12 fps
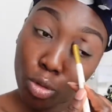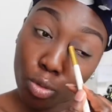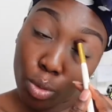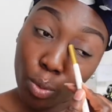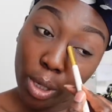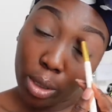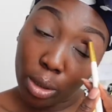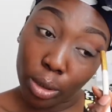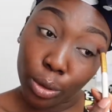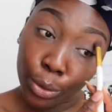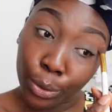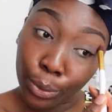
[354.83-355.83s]
So we went
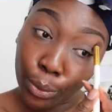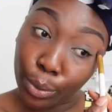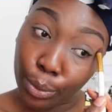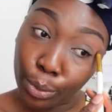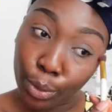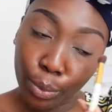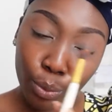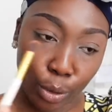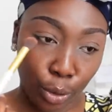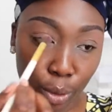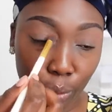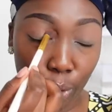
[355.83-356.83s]
on to the room, we
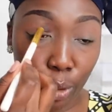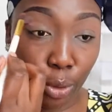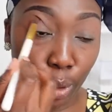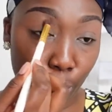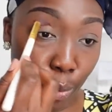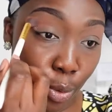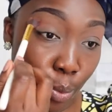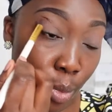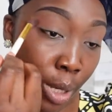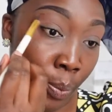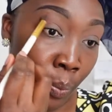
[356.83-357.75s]
should go to our room.